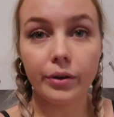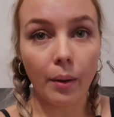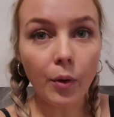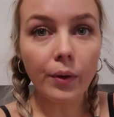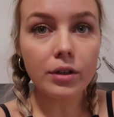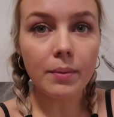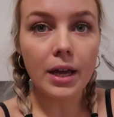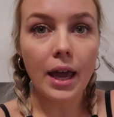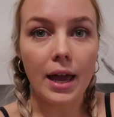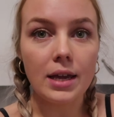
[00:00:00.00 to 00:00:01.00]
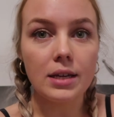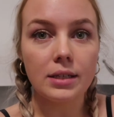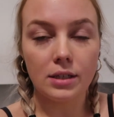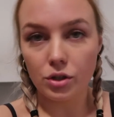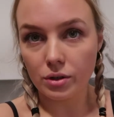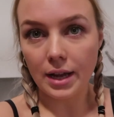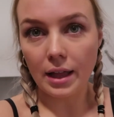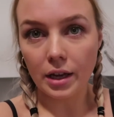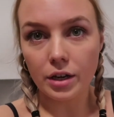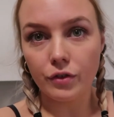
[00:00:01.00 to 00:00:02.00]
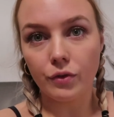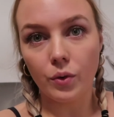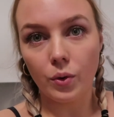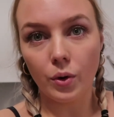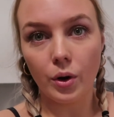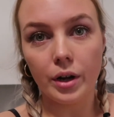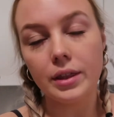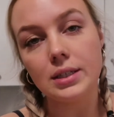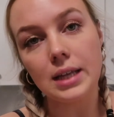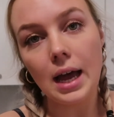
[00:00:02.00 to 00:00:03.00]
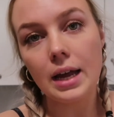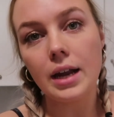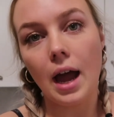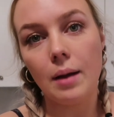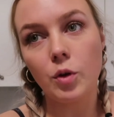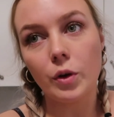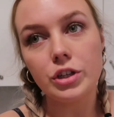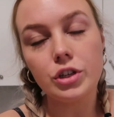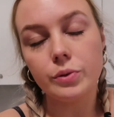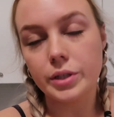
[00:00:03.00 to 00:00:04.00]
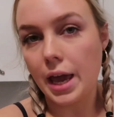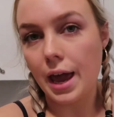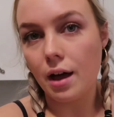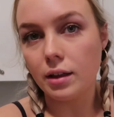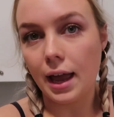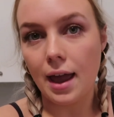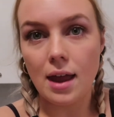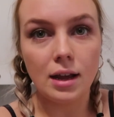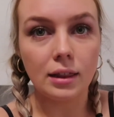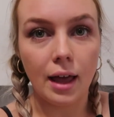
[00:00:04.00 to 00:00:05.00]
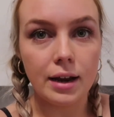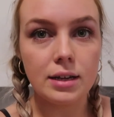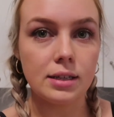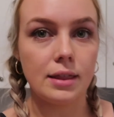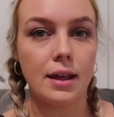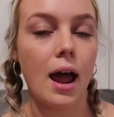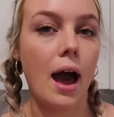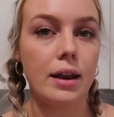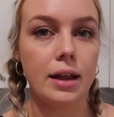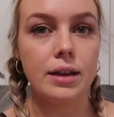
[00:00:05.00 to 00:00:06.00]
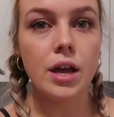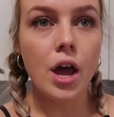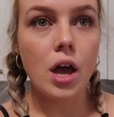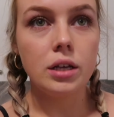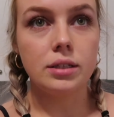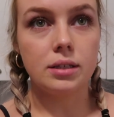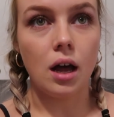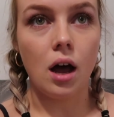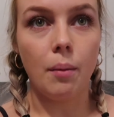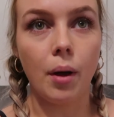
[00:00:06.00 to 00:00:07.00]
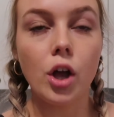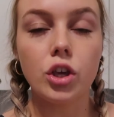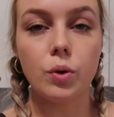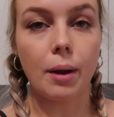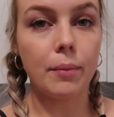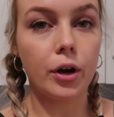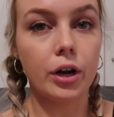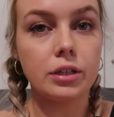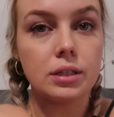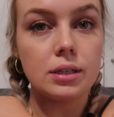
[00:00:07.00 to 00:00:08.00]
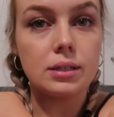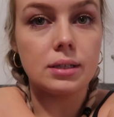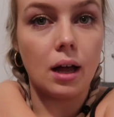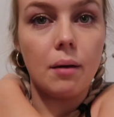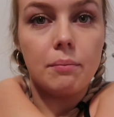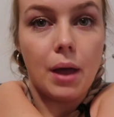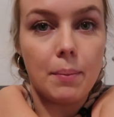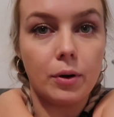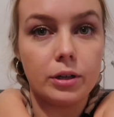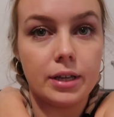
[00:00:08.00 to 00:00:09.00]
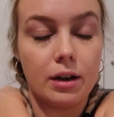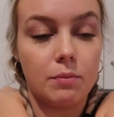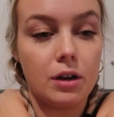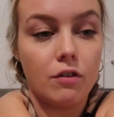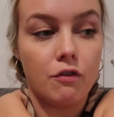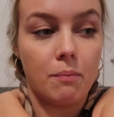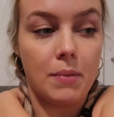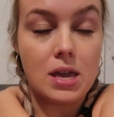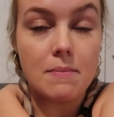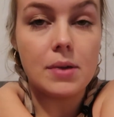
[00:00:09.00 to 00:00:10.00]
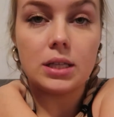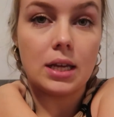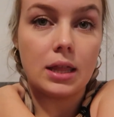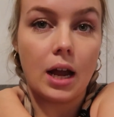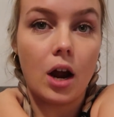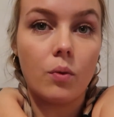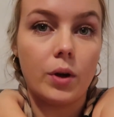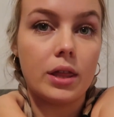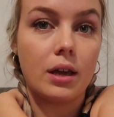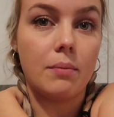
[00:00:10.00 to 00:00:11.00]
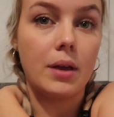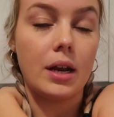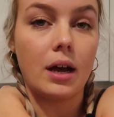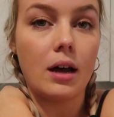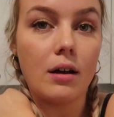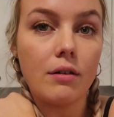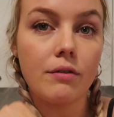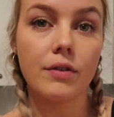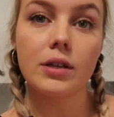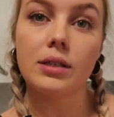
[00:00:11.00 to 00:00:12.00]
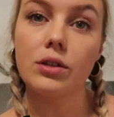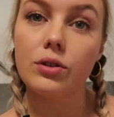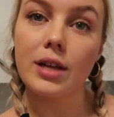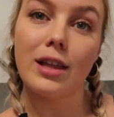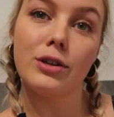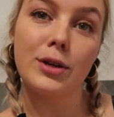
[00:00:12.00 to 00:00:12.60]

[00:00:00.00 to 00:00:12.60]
now I'm going to make a Caesar salad for the side. I'm going to use kale and lettuce and then add in some cucumbers, some peppers, and a bit of bacon bits in there with a bit of Caesar salad